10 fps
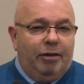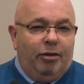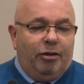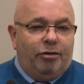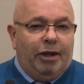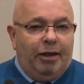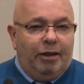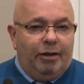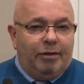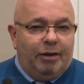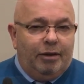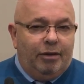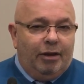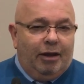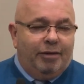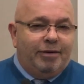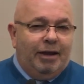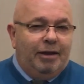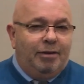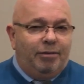you could say that
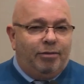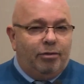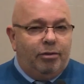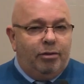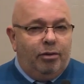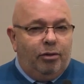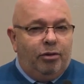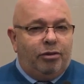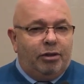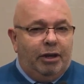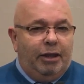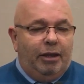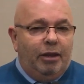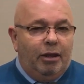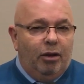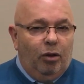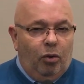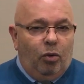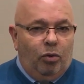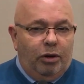Isaiah's earthly
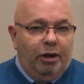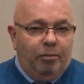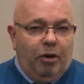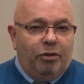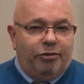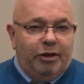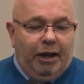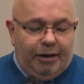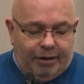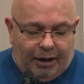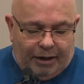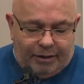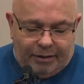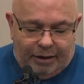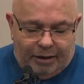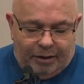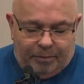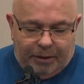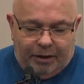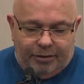Lord and Master had died,
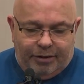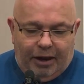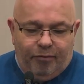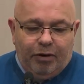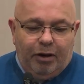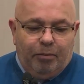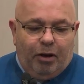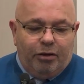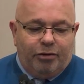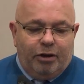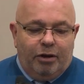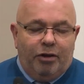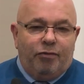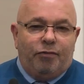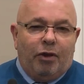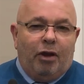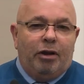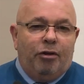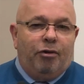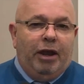but his heavenly Master lived on
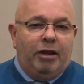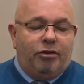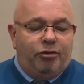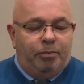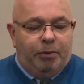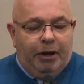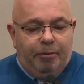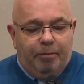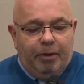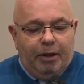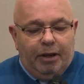and reigned supreme.